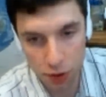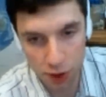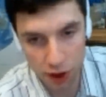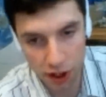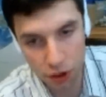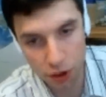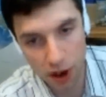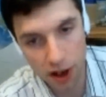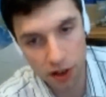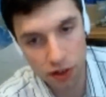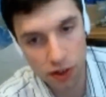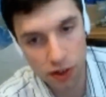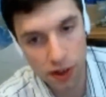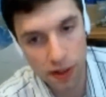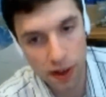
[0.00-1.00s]
Here's an
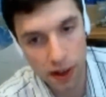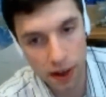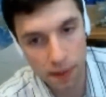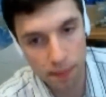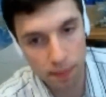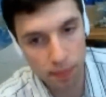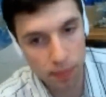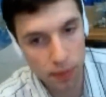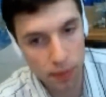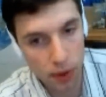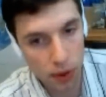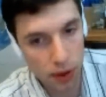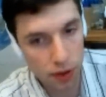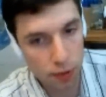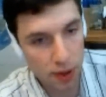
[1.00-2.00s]
interesting strategy that
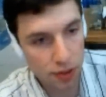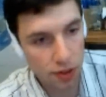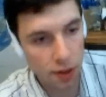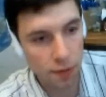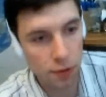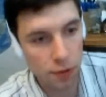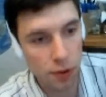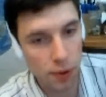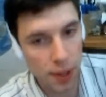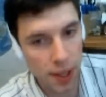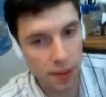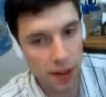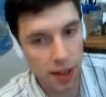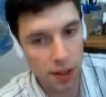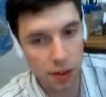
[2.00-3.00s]
I noticed
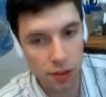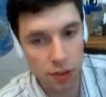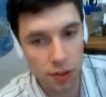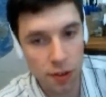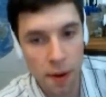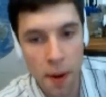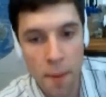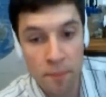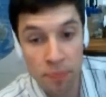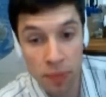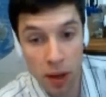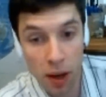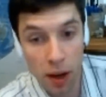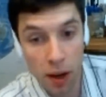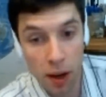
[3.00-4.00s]
myself doing, and that
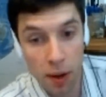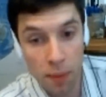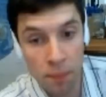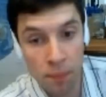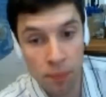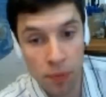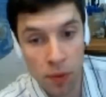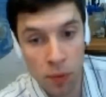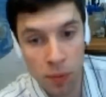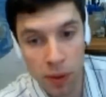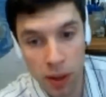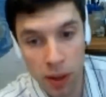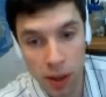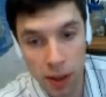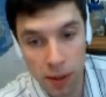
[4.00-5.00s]
is
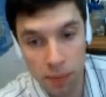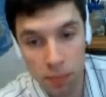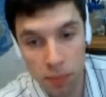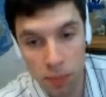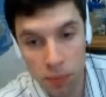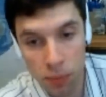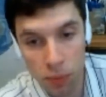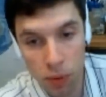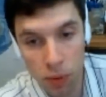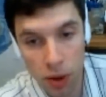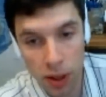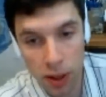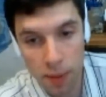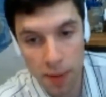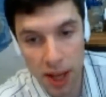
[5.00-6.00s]
when I
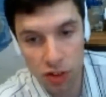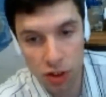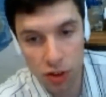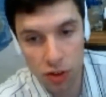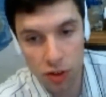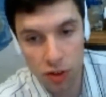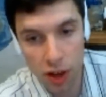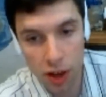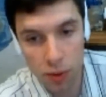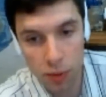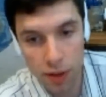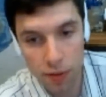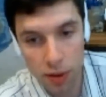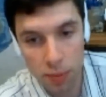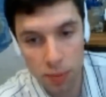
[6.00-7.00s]
want to imagine a
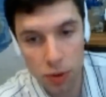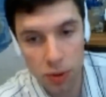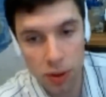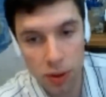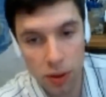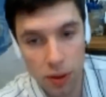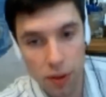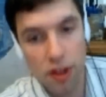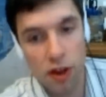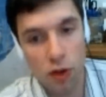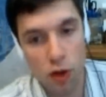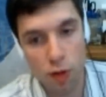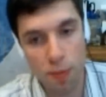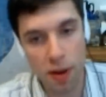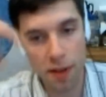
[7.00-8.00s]
sine wave, I'm doing
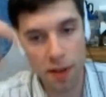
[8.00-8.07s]
the thing